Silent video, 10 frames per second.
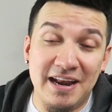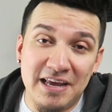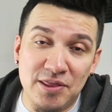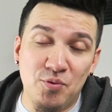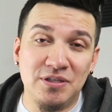And
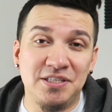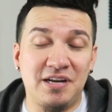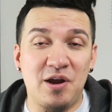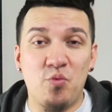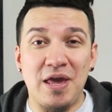again, the reason that
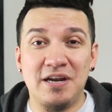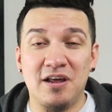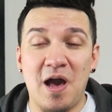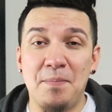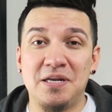I waited a
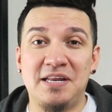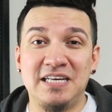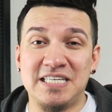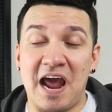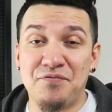couple of
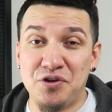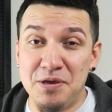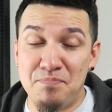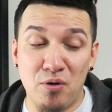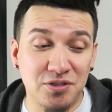days after
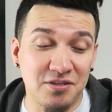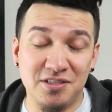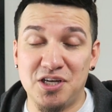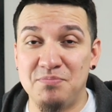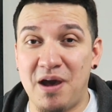he posted
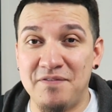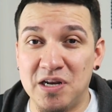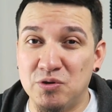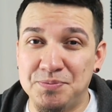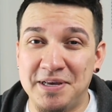this goodbye
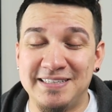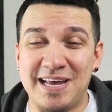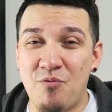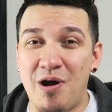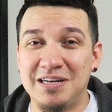video was because
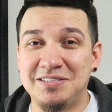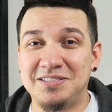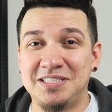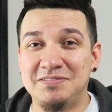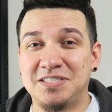I wanted to
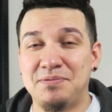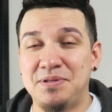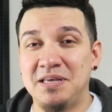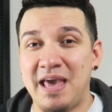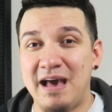see if
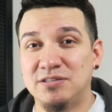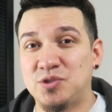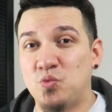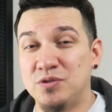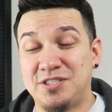something
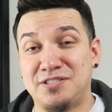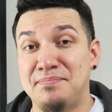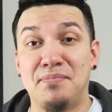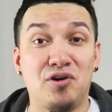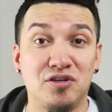else would
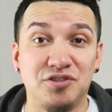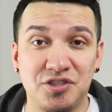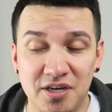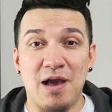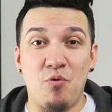
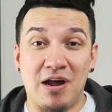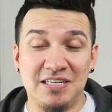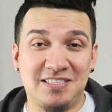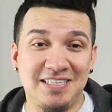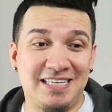submerge. I
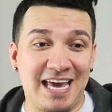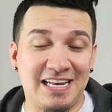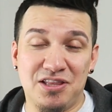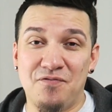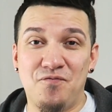wanted to
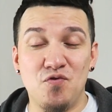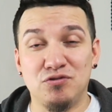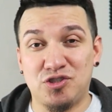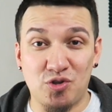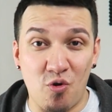get the full
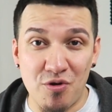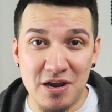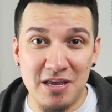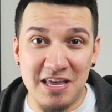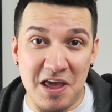
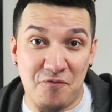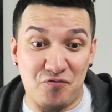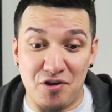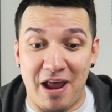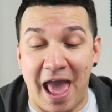story if
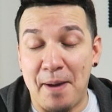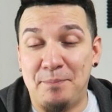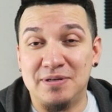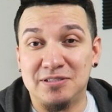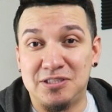there
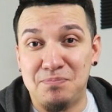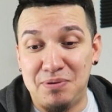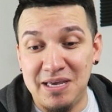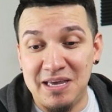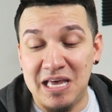happened to
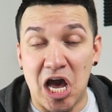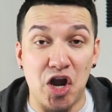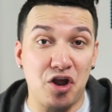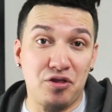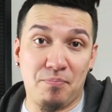be
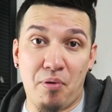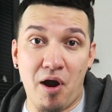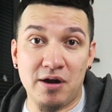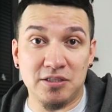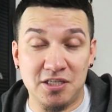another
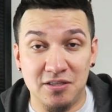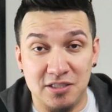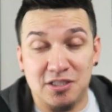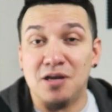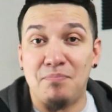part to
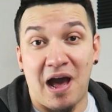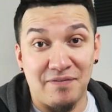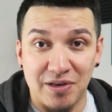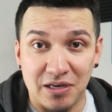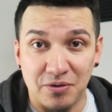this goodbye
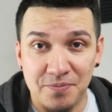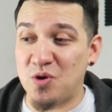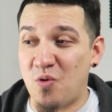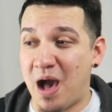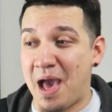video.
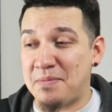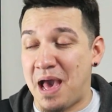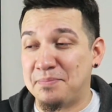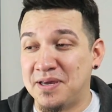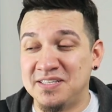So I'm,
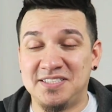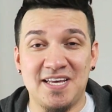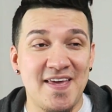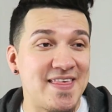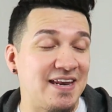I'm gonna
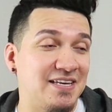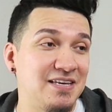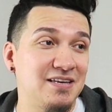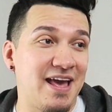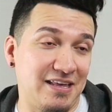say that
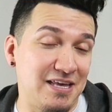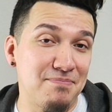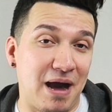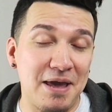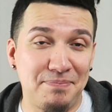he, he
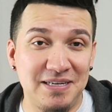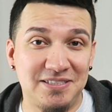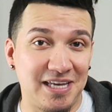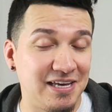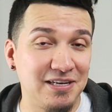might be
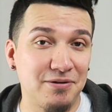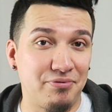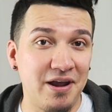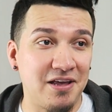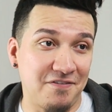taking a
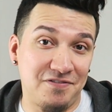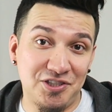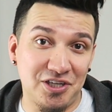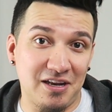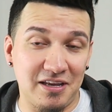break
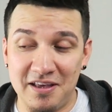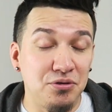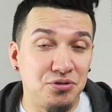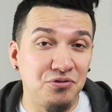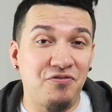officially.
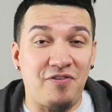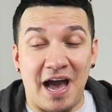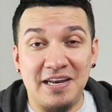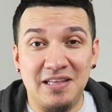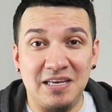YouTube
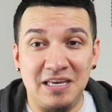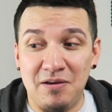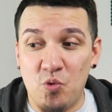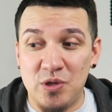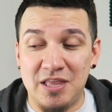finally,
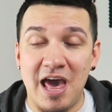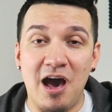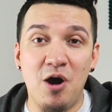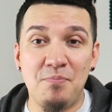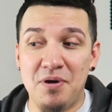with the
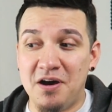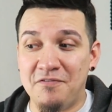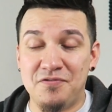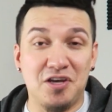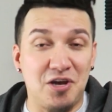help
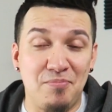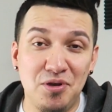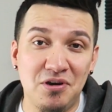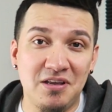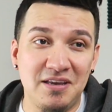of the
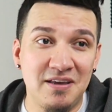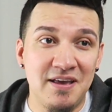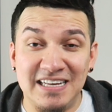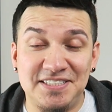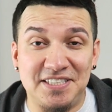community,
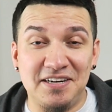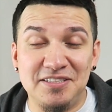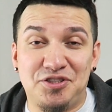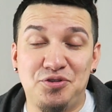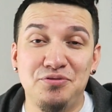has done
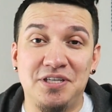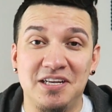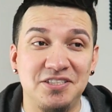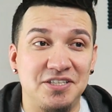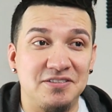its due
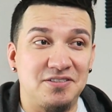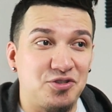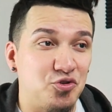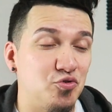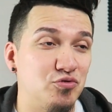diligence
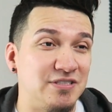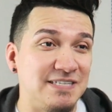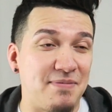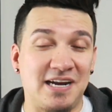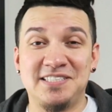to
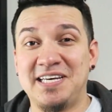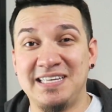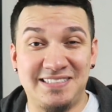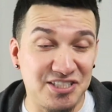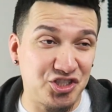
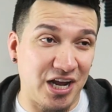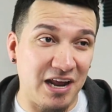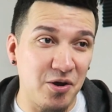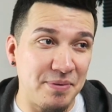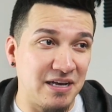demonetize this
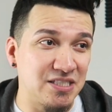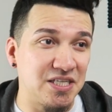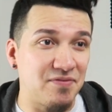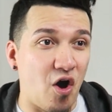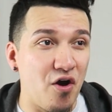channel because
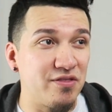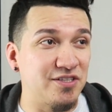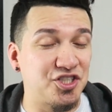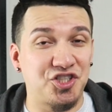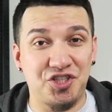of all the
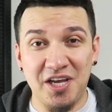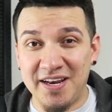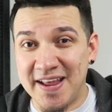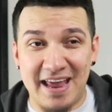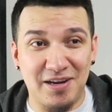
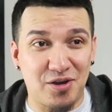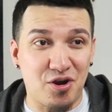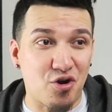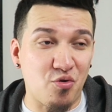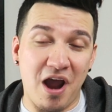shit and
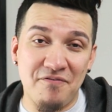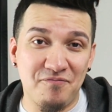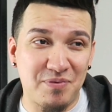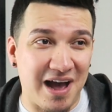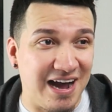crap
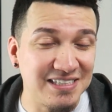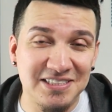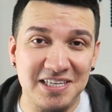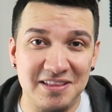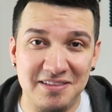
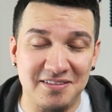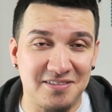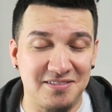content that,